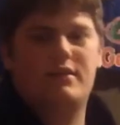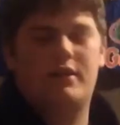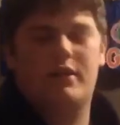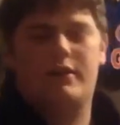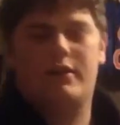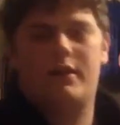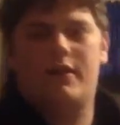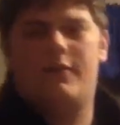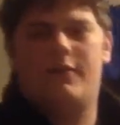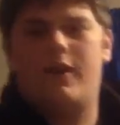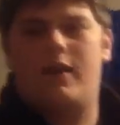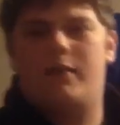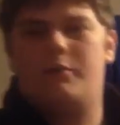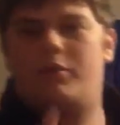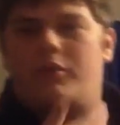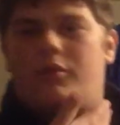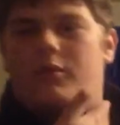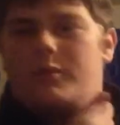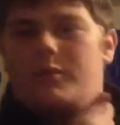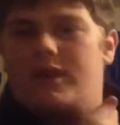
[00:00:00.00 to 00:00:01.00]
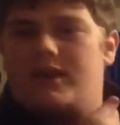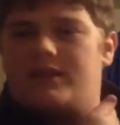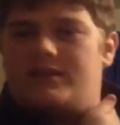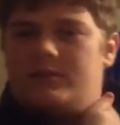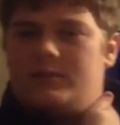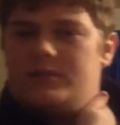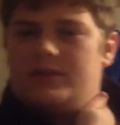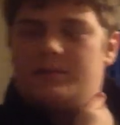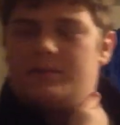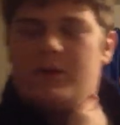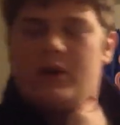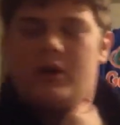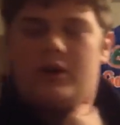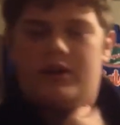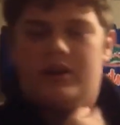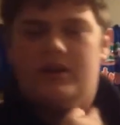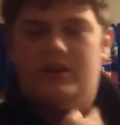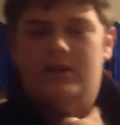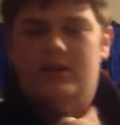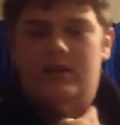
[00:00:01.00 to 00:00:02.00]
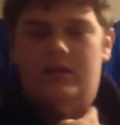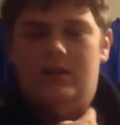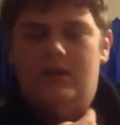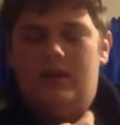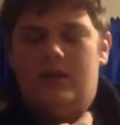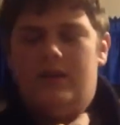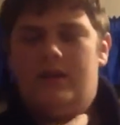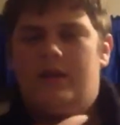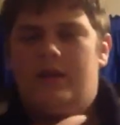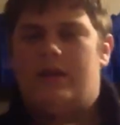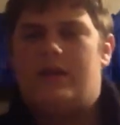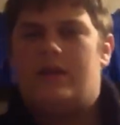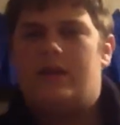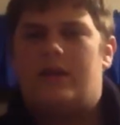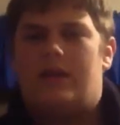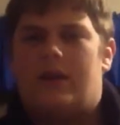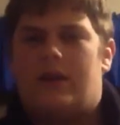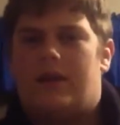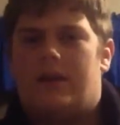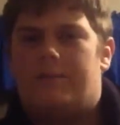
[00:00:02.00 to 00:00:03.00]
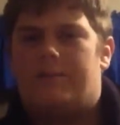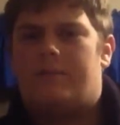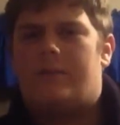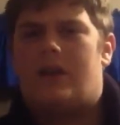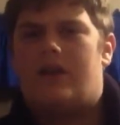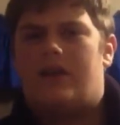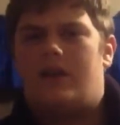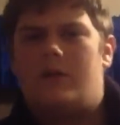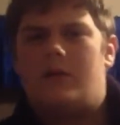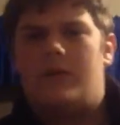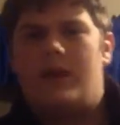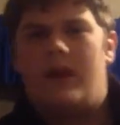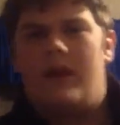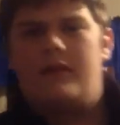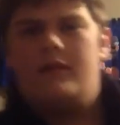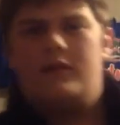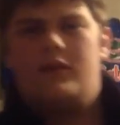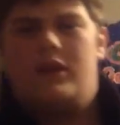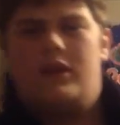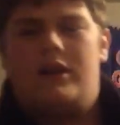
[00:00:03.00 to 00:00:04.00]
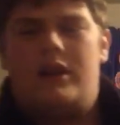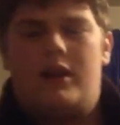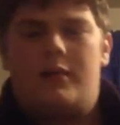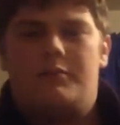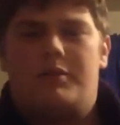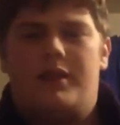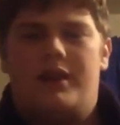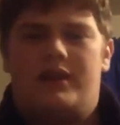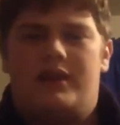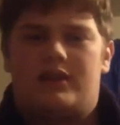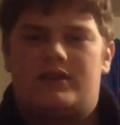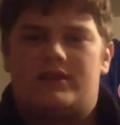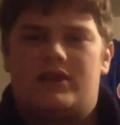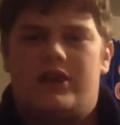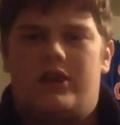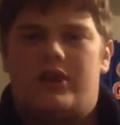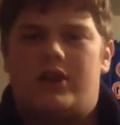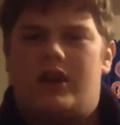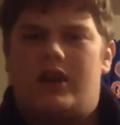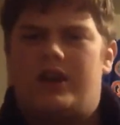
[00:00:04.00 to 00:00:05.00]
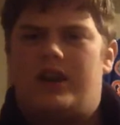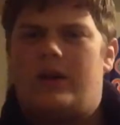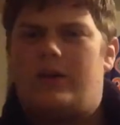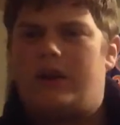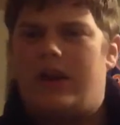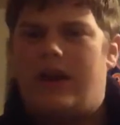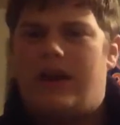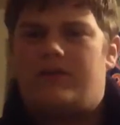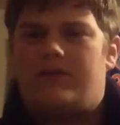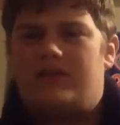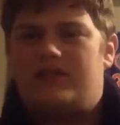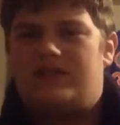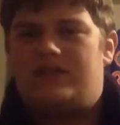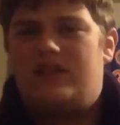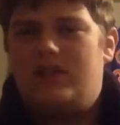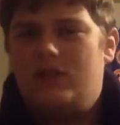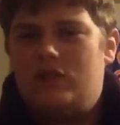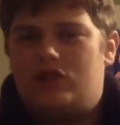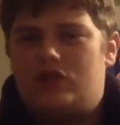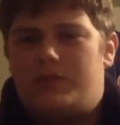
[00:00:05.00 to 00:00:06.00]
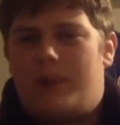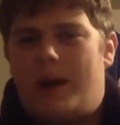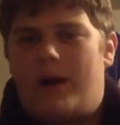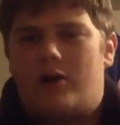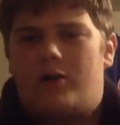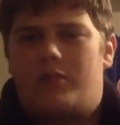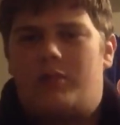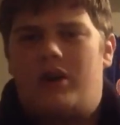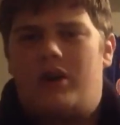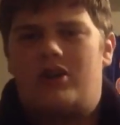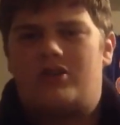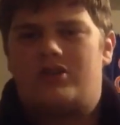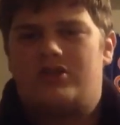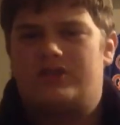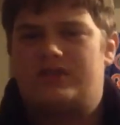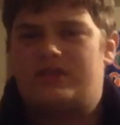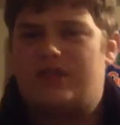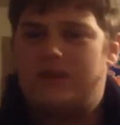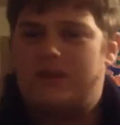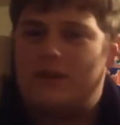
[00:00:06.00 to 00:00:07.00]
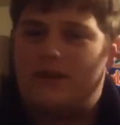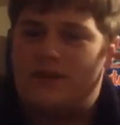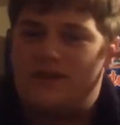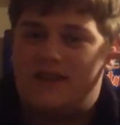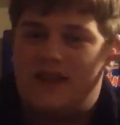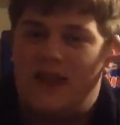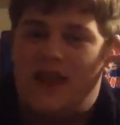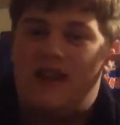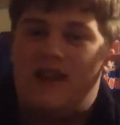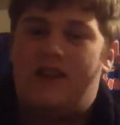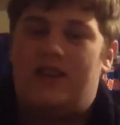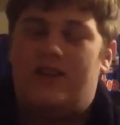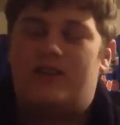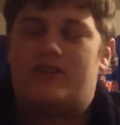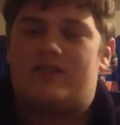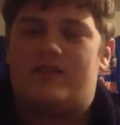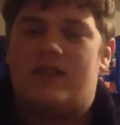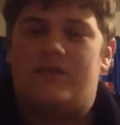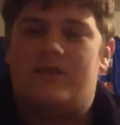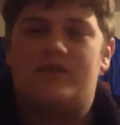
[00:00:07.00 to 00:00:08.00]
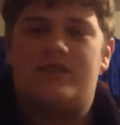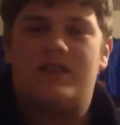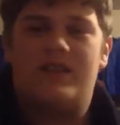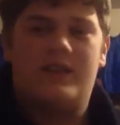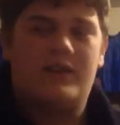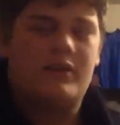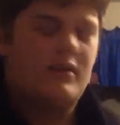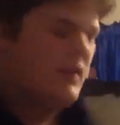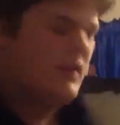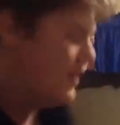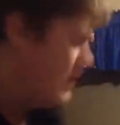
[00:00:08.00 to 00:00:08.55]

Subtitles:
like if I'm performing at someone's party, I don't want to have, and I'm playing guitar, I don't want to have these huge power Marshalls, otherwise you can't hear yourself sing.